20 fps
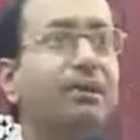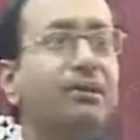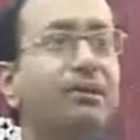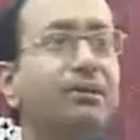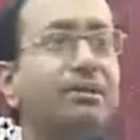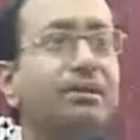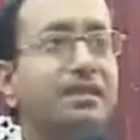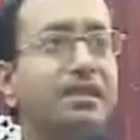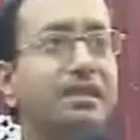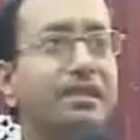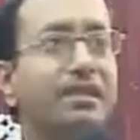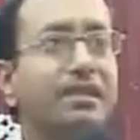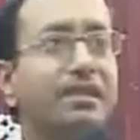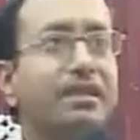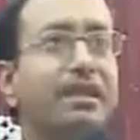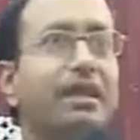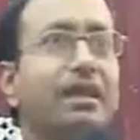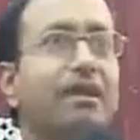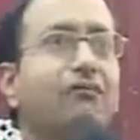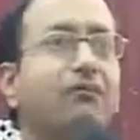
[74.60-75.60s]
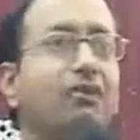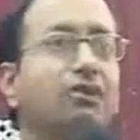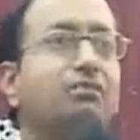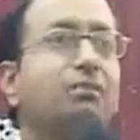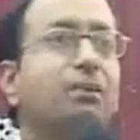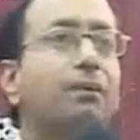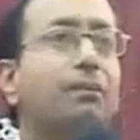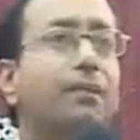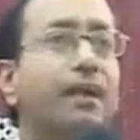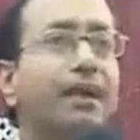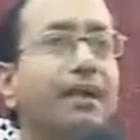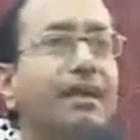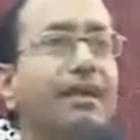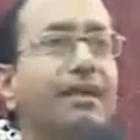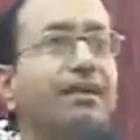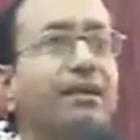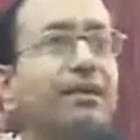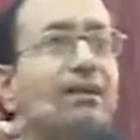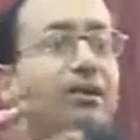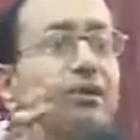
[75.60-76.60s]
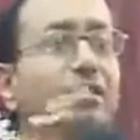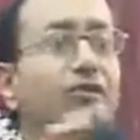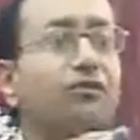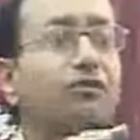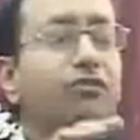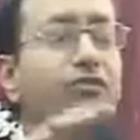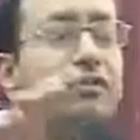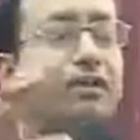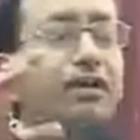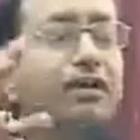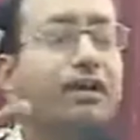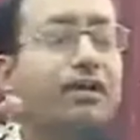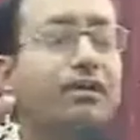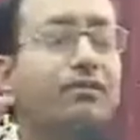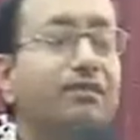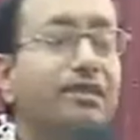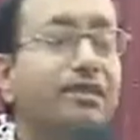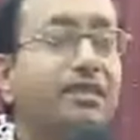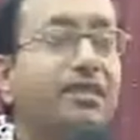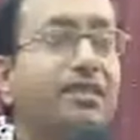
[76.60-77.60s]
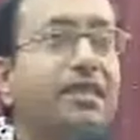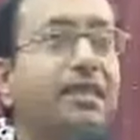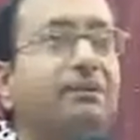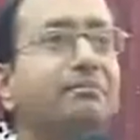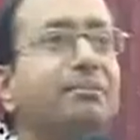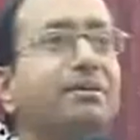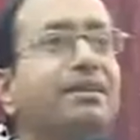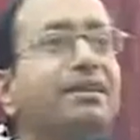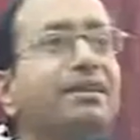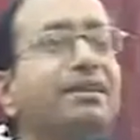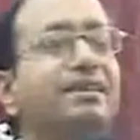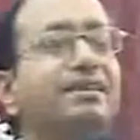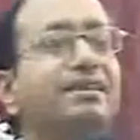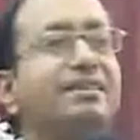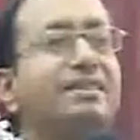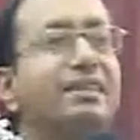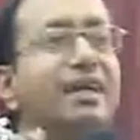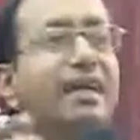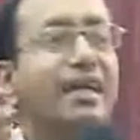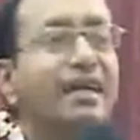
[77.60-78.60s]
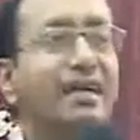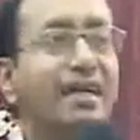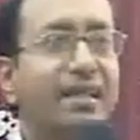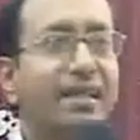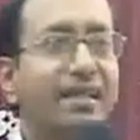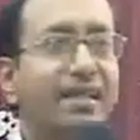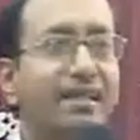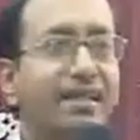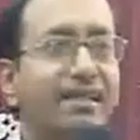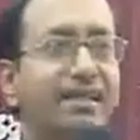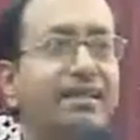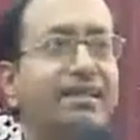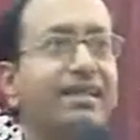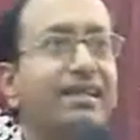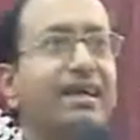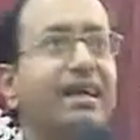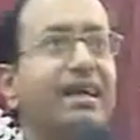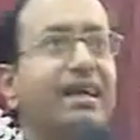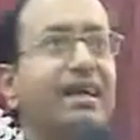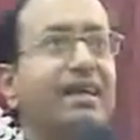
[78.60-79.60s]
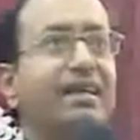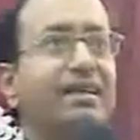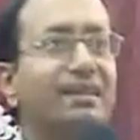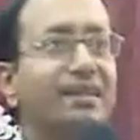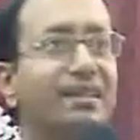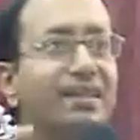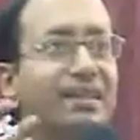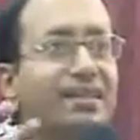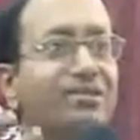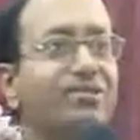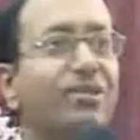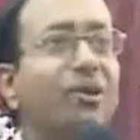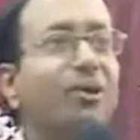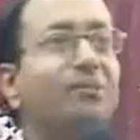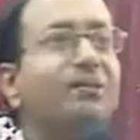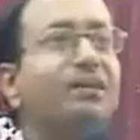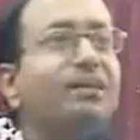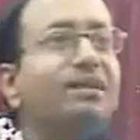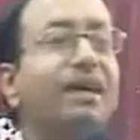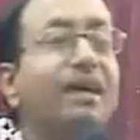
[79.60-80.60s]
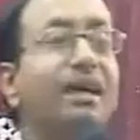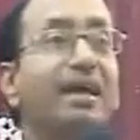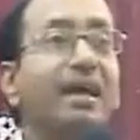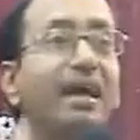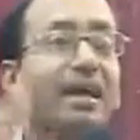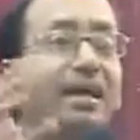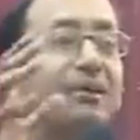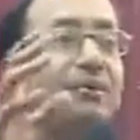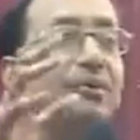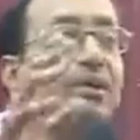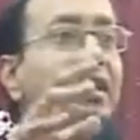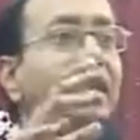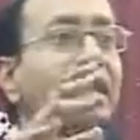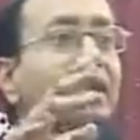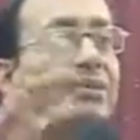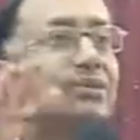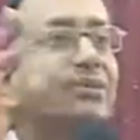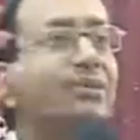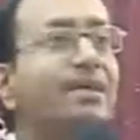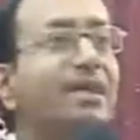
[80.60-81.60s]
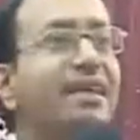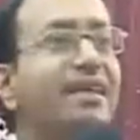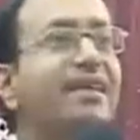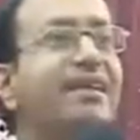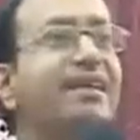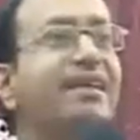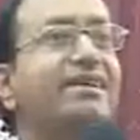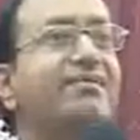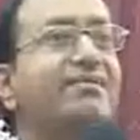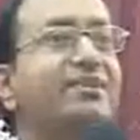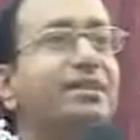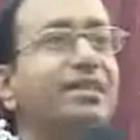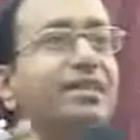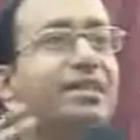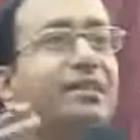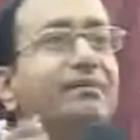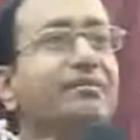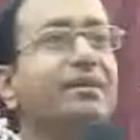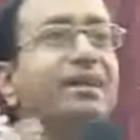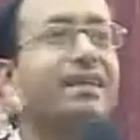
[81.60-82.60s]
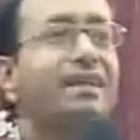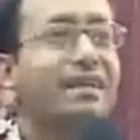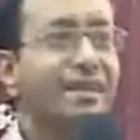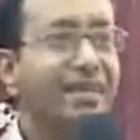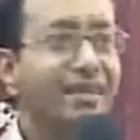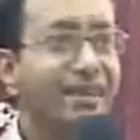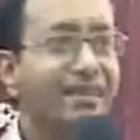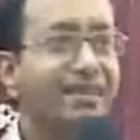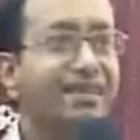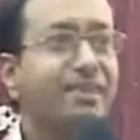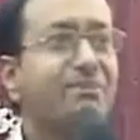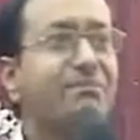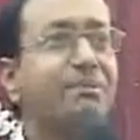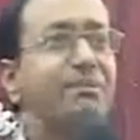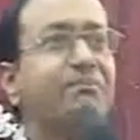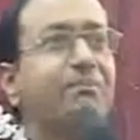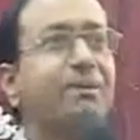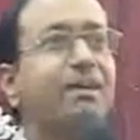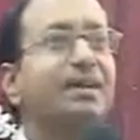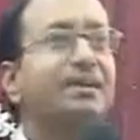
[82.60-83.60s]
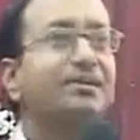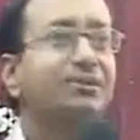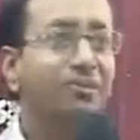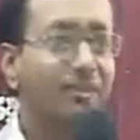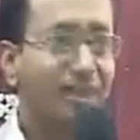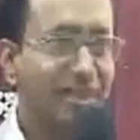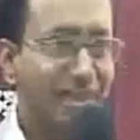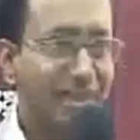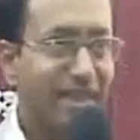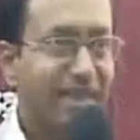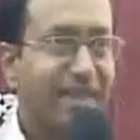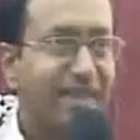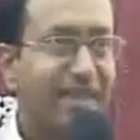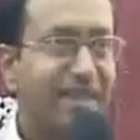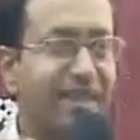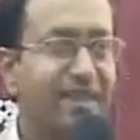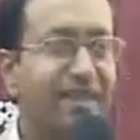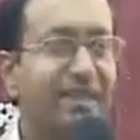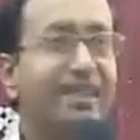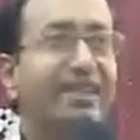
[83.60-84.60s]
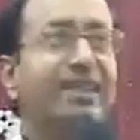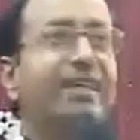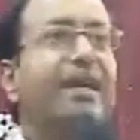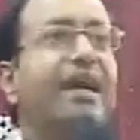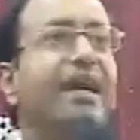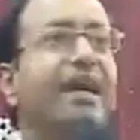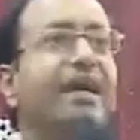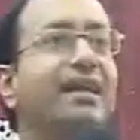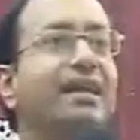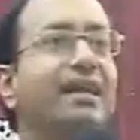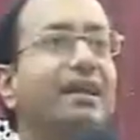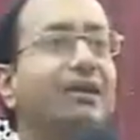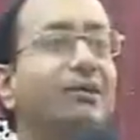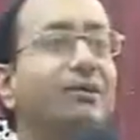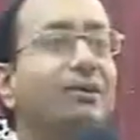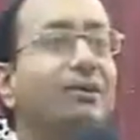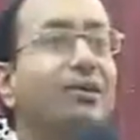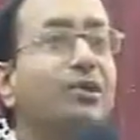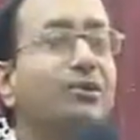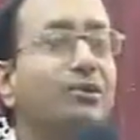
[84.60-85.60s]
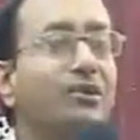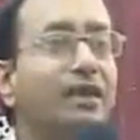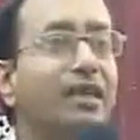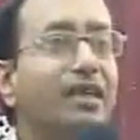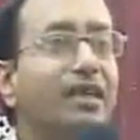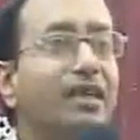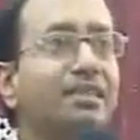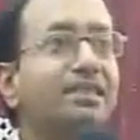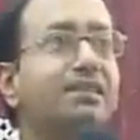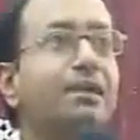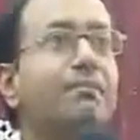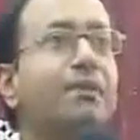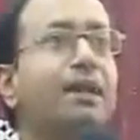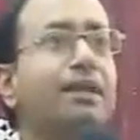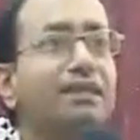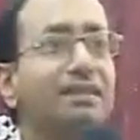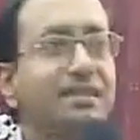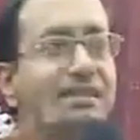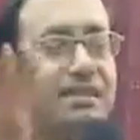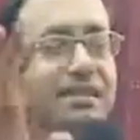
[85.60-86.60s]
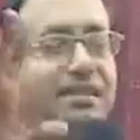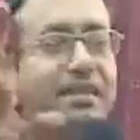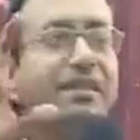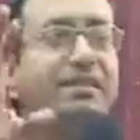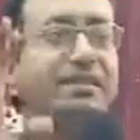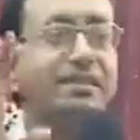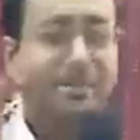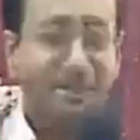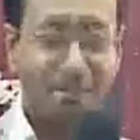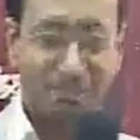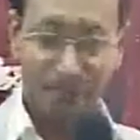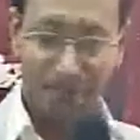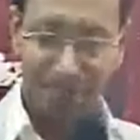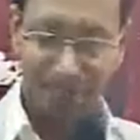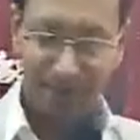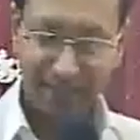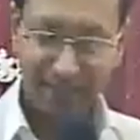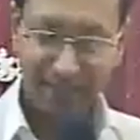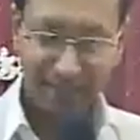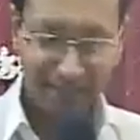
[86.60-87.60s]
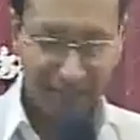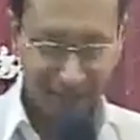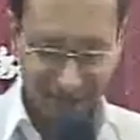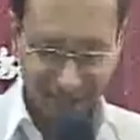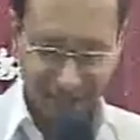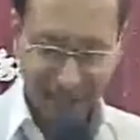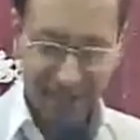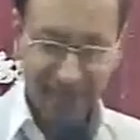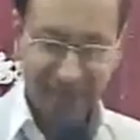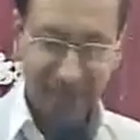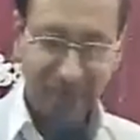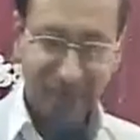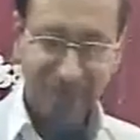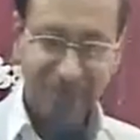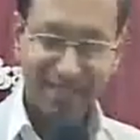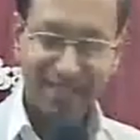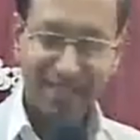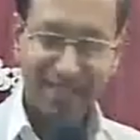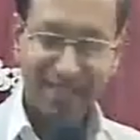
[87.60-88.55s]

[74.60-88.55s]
because she was preparing a lot of uh, vegetables and uh, uh, curries for me. Around 8 to 10 vegetable and curry she prepared so that I can eat. And around 28 chapatis she had uh, prepared. Thank God.